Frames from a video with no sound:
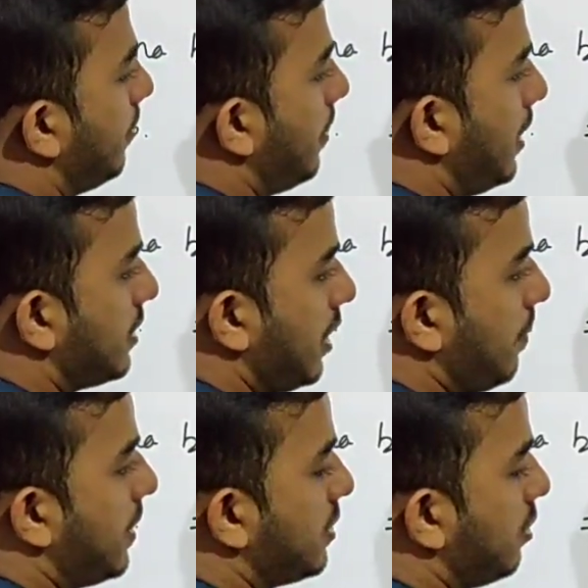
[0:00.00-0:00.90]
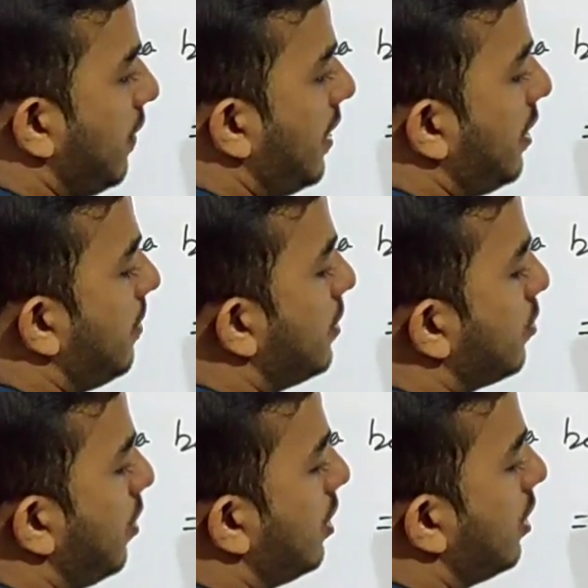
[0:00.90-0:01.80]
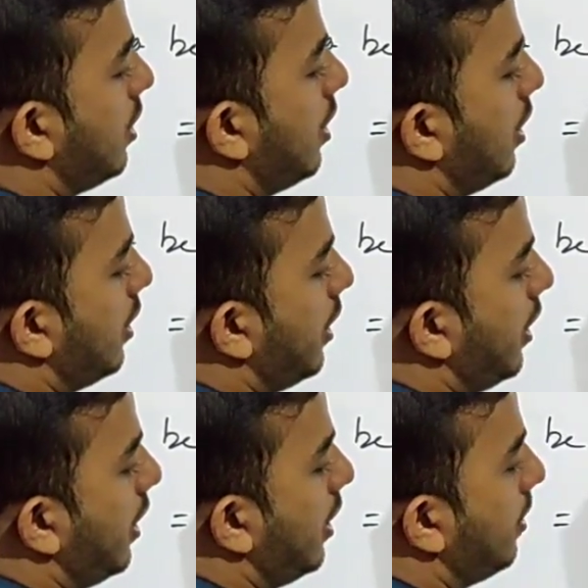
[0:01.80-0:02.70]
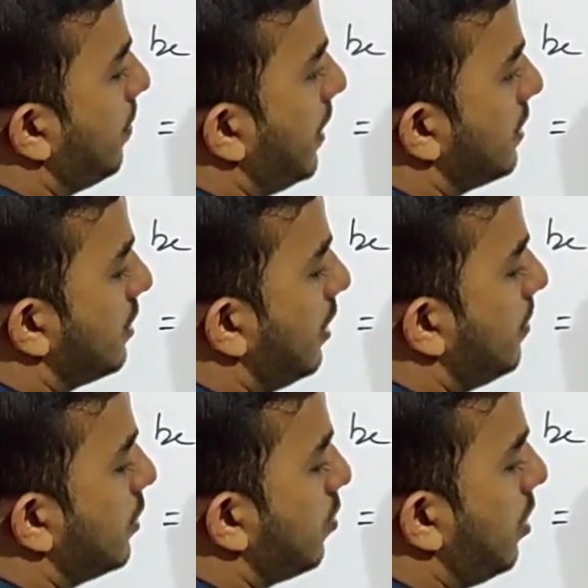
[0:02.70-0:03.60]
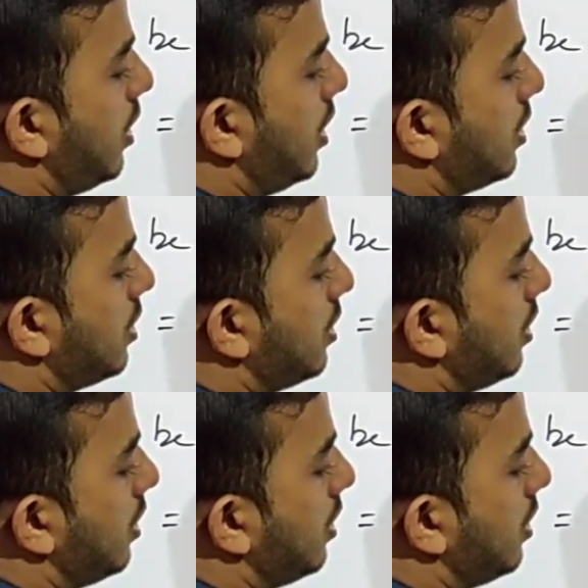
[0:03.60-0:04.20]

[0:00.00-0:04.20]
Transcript: plus 10% of 100 means what? 10% means what?